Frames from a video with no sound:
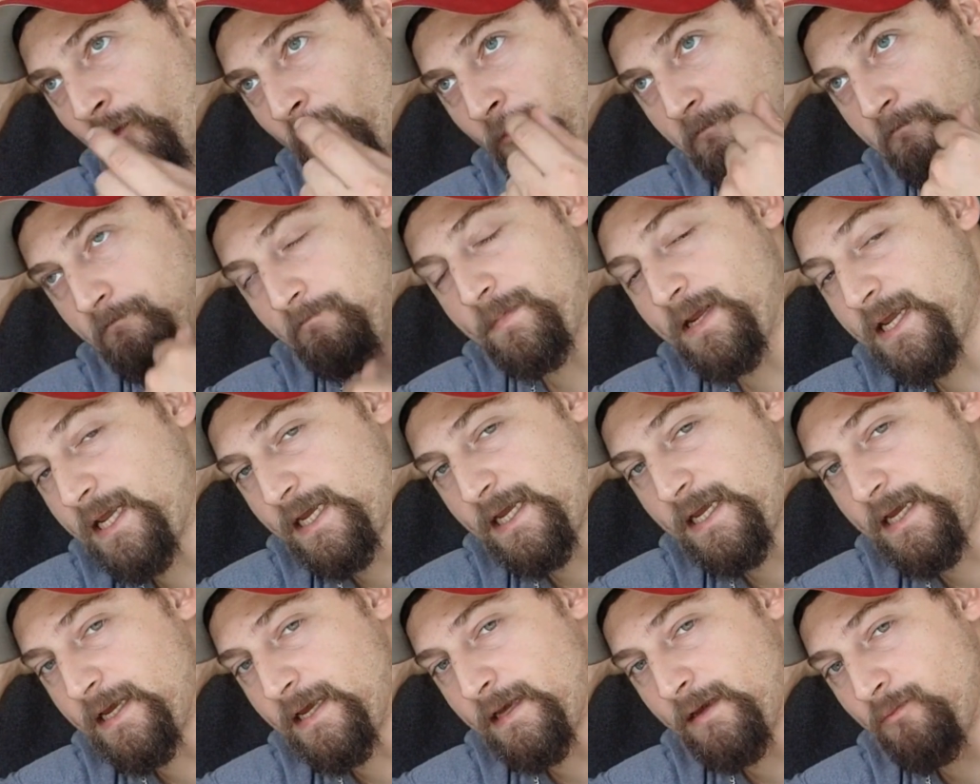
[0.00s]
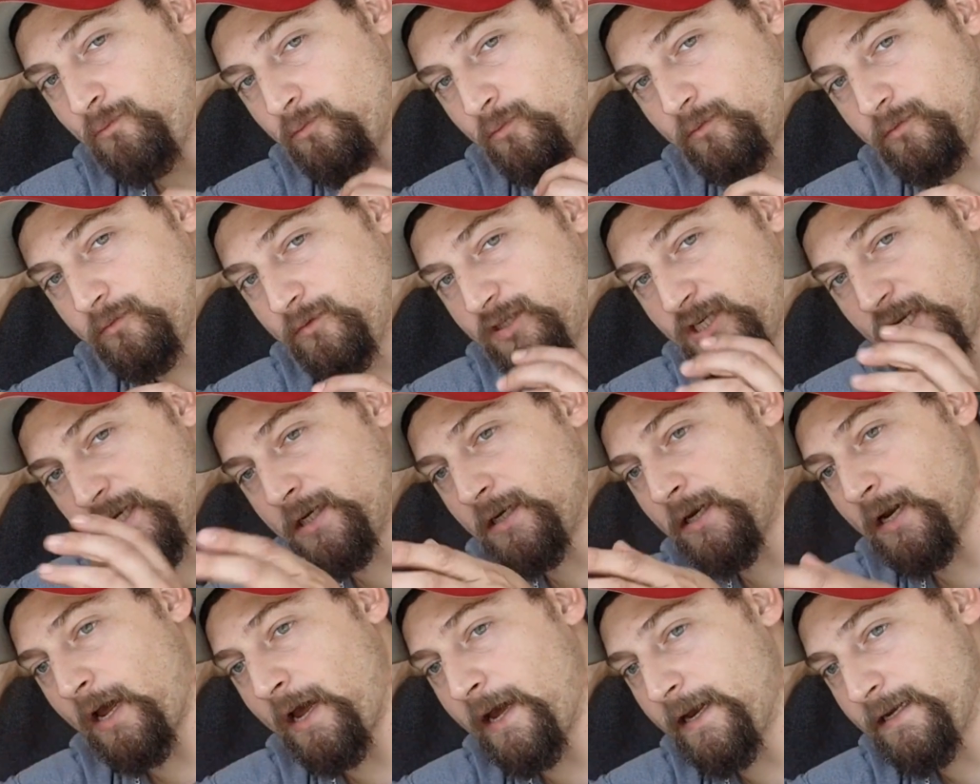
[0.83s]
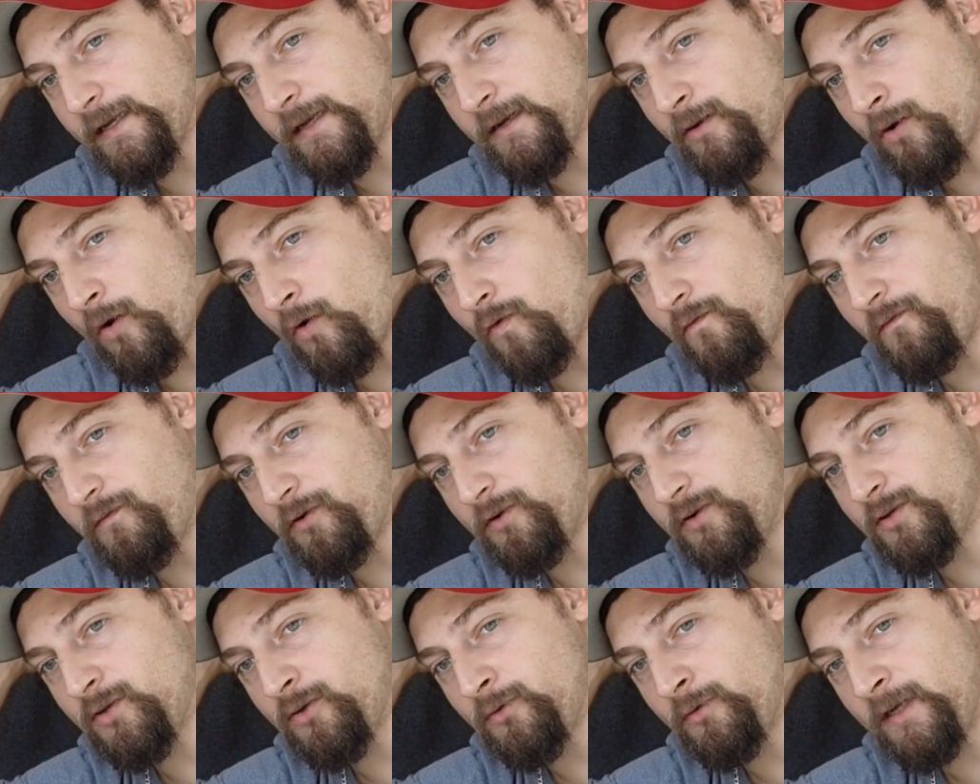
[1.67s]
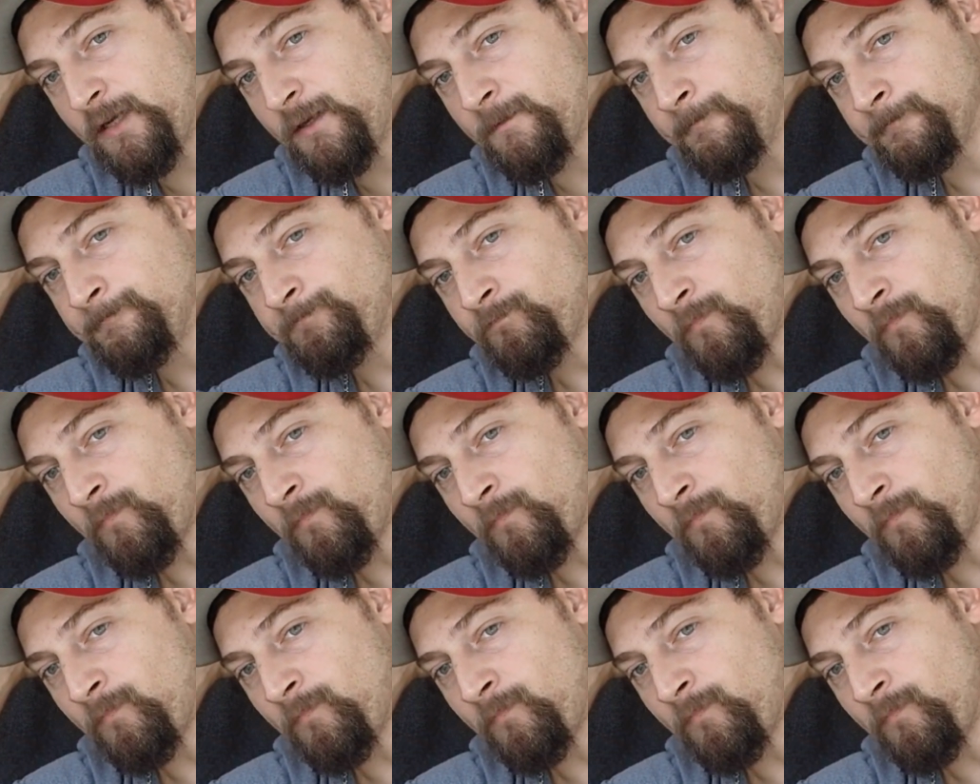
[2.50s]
me, I didn't overdo it,